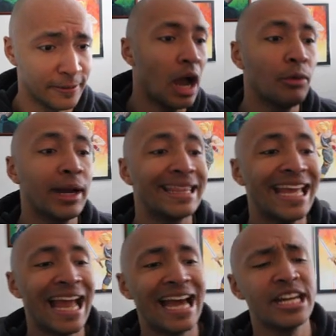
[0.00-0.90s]
All right,
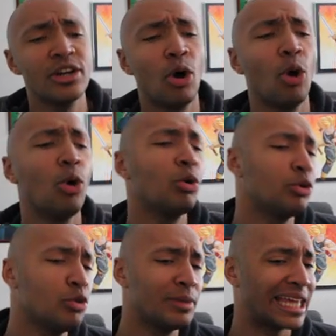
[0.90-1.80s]
they added a whole
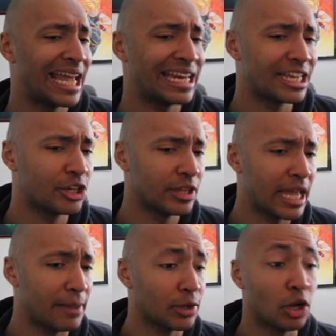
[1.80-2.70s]
new mechanic into the
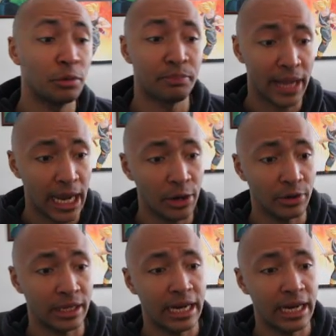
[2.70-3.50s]
game called parry.